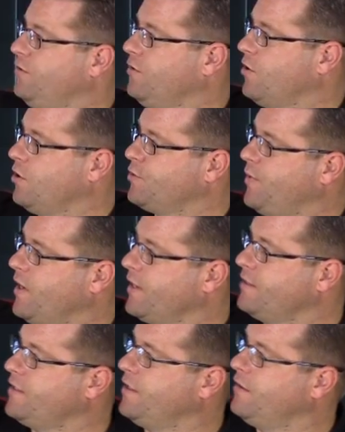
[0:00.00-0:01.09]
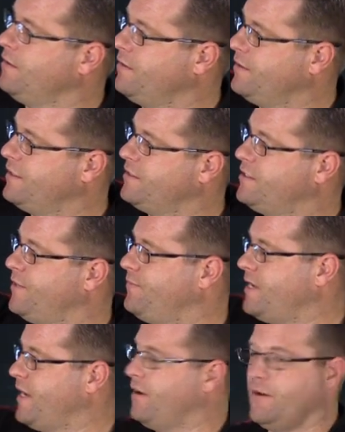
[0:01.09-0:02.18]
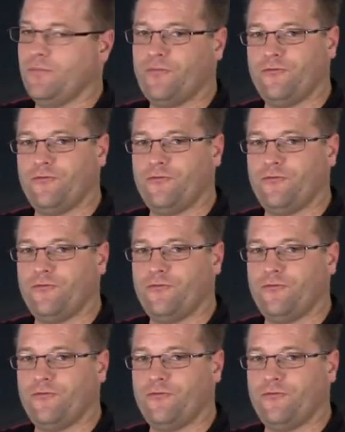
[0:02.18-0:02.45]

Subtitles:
large pockets here that zip down and